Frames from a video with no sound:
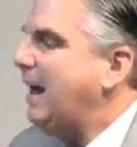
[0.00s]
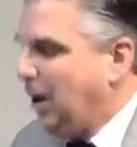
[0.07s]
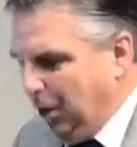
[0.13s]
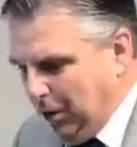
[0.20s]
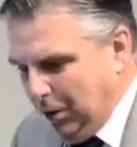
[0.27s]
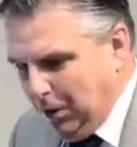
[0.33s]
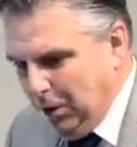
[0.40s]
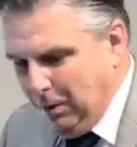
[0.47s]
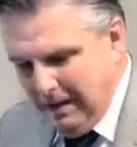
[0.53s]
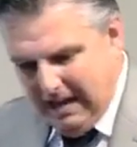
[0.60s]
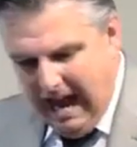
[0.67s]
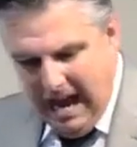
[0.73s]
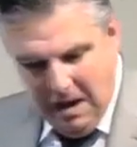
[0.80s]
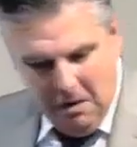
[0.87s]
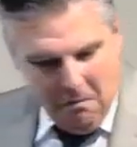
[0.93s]
ooh, and
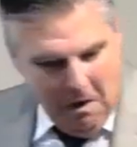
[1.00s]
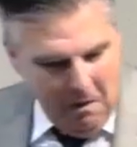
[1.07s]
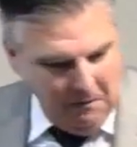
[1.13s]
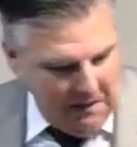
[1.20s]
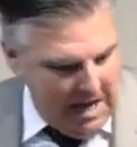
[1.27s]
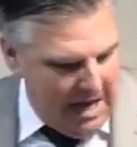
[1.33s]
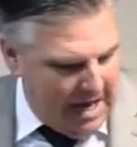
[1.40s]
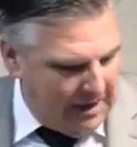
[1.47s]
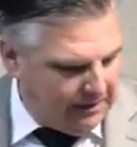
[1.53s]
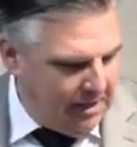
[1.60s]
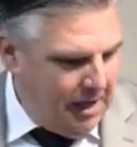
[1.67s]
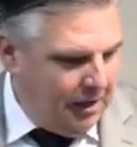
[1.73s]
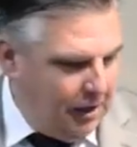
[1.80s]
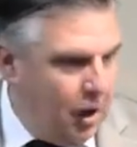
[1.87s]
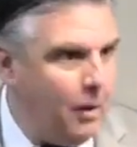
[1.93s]
I don't want this.
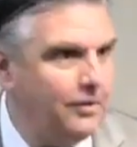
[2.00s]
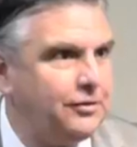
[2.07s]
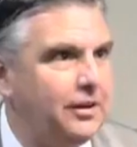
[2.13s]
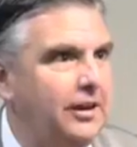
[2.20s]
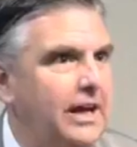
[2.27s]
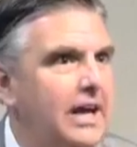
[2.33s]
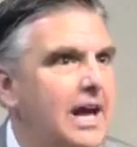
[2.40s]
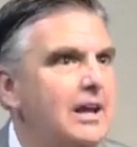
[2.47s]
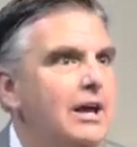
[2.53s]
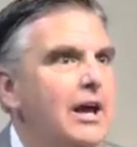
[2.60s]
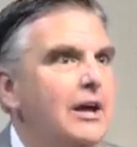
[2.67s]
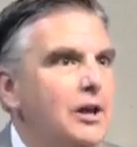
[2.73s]
You know what you did?